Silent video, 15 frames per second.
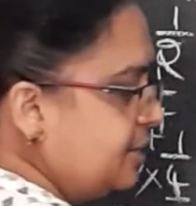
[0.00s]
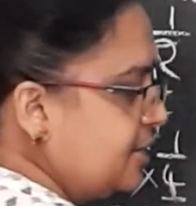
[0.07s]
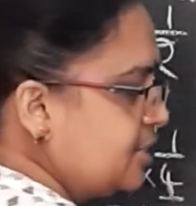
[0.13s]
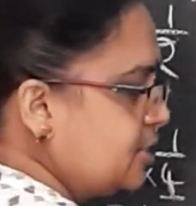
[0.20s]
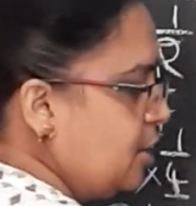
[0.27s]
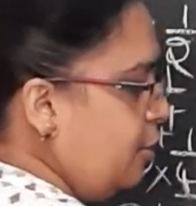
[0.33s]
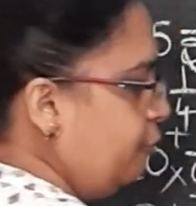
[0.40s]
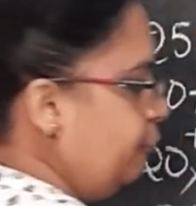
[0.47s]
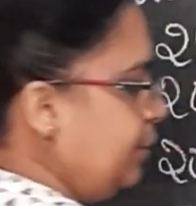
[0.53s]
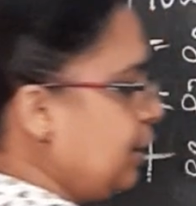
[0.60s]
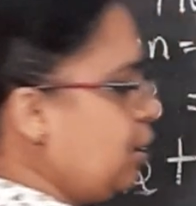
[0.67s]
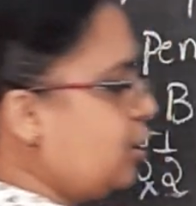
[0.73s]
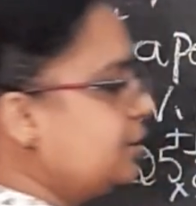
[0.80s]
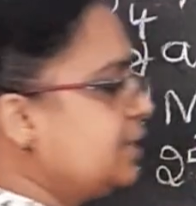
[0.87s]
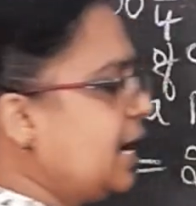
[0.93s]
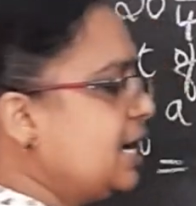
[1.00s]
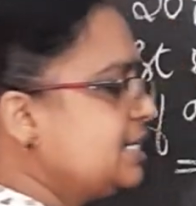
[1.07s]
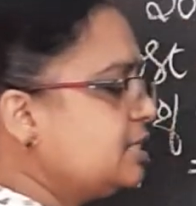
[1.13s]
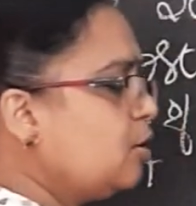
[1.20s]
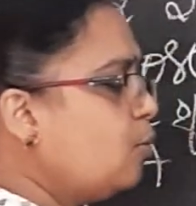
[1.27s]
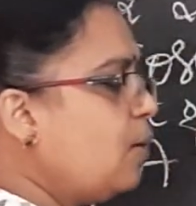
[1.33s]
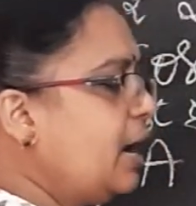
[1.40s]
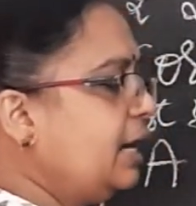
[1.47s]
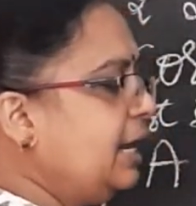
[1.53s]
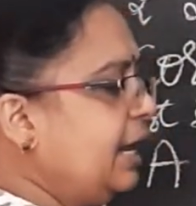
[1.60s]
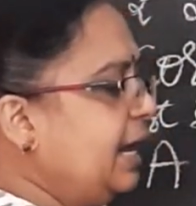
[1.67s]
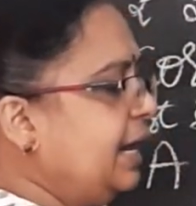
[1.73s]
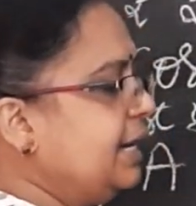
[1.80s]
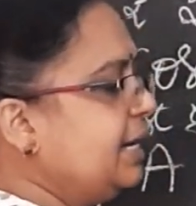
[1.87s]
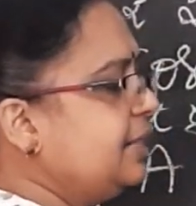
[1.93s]
this, we got the answer
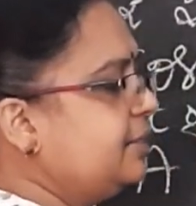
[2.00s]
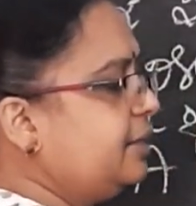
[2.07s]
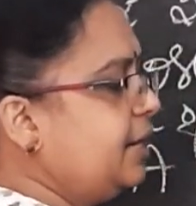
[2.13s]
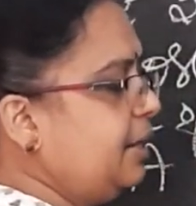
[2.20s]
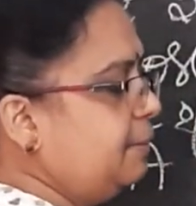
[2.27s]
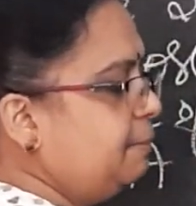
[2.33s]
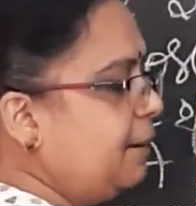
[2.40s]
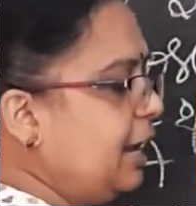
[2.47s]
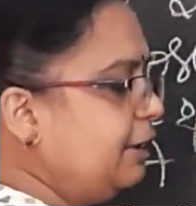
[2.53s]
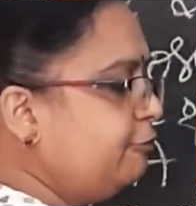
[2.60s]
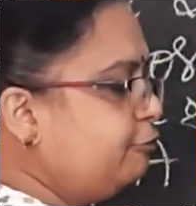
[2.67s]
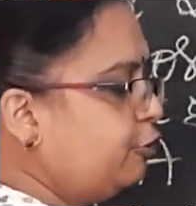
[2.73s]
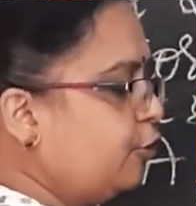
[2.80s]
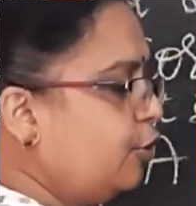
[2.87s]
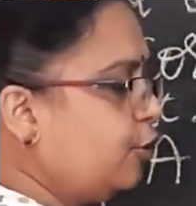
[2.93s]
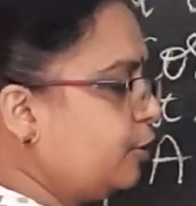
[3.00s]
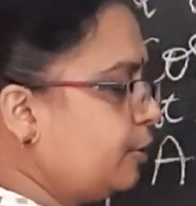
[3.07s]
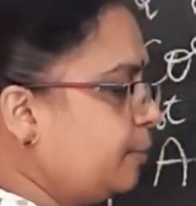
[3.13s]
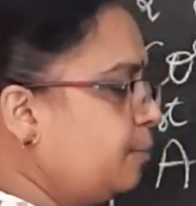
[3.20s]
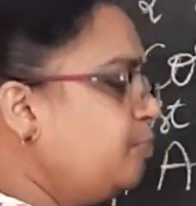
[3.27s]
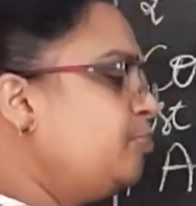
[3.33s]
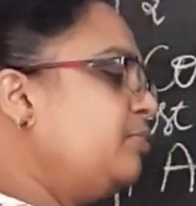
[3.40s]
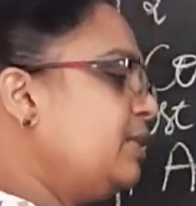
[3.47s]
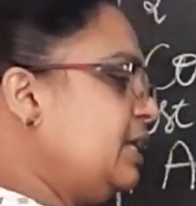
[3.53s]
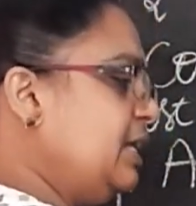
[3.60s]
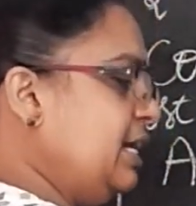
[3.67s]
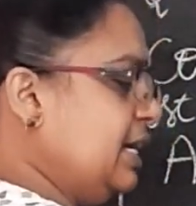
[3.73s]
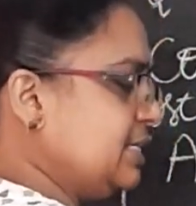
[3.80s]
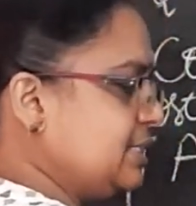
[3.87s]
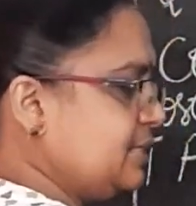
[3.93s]
183 by 4.
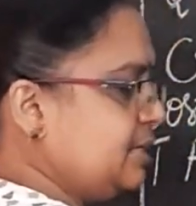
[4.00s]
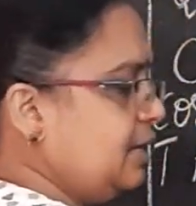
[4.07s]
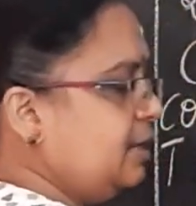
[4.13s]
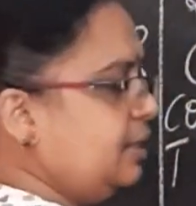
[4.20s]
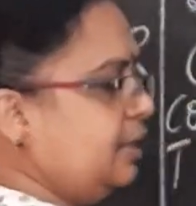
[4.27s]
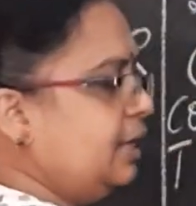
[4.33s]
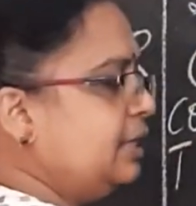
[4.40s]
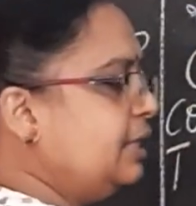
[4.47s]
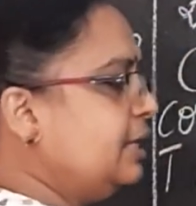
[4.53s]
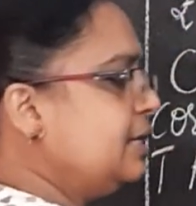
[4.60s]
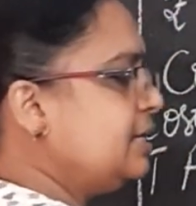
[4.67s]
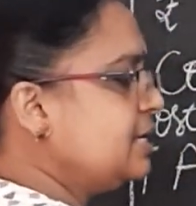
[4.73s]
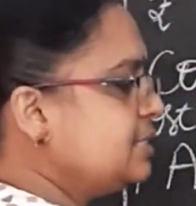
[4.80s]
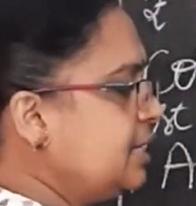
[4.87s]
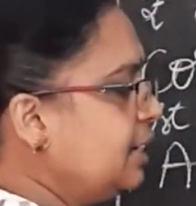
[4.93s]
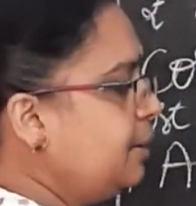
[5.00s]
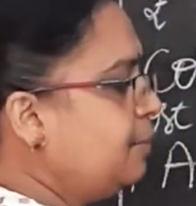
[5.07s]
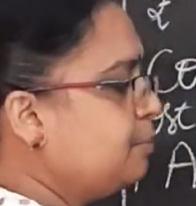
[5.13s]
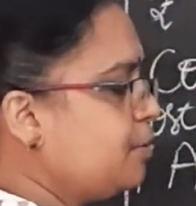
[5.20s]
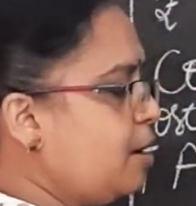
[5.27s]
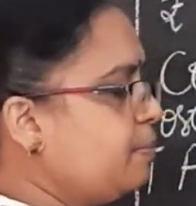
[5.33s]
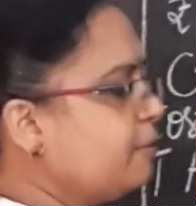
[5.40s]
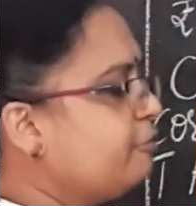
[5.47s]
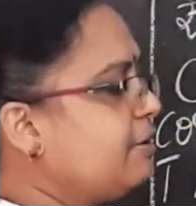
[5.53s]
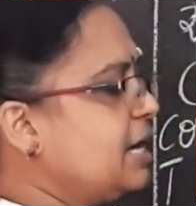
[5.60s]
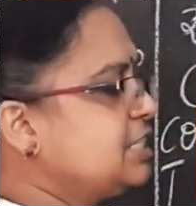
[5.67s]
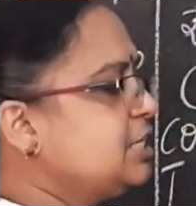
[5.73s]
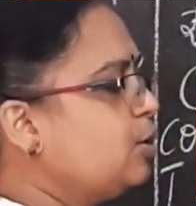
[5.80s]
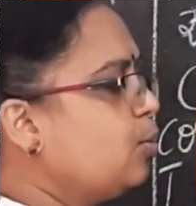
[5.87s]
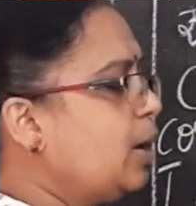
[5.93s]
Yes, it is a proper
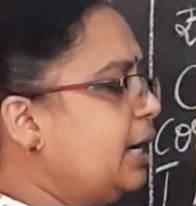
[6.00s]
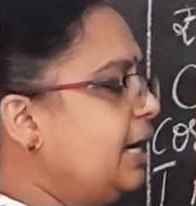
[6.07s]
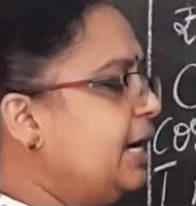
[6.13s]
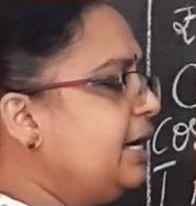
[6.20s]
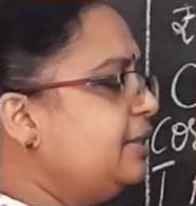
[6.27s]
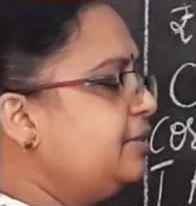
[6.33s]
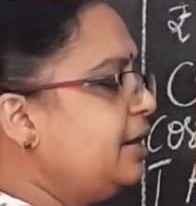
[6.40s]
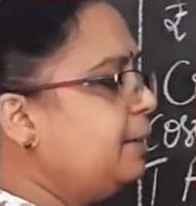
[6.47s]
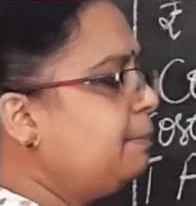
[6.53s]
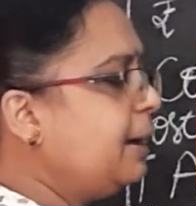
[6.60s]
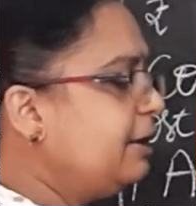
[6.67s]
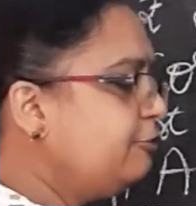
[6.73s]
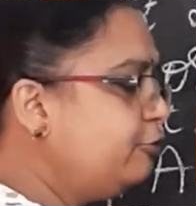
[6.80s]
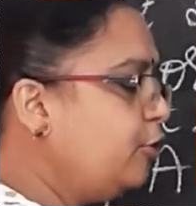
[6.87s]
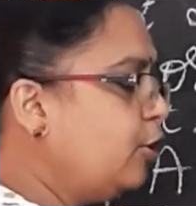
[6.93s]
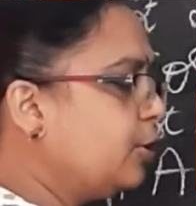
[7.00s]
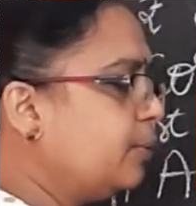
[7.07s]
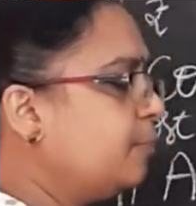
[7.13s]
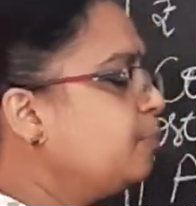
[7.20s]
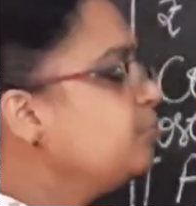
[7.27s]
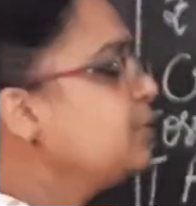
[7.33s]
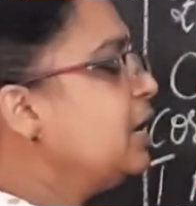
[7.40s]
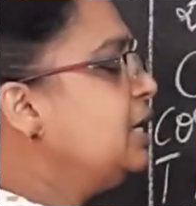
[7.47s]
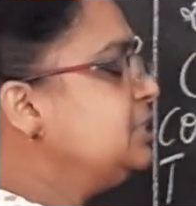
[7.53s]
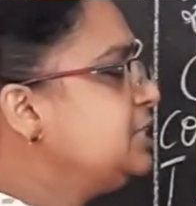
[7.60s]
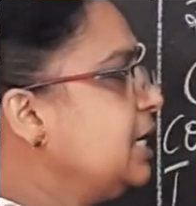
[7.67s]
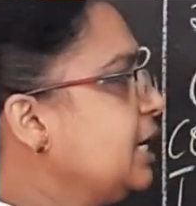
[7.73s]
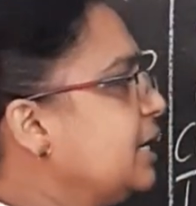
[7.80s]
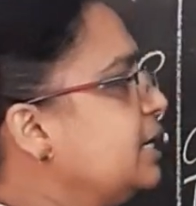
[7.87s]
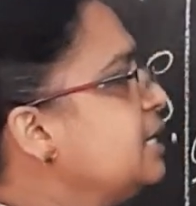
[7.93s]
fraction 183 by 4.
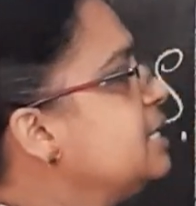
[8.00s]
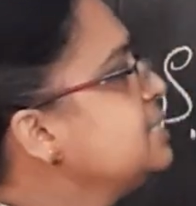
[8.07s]
Children,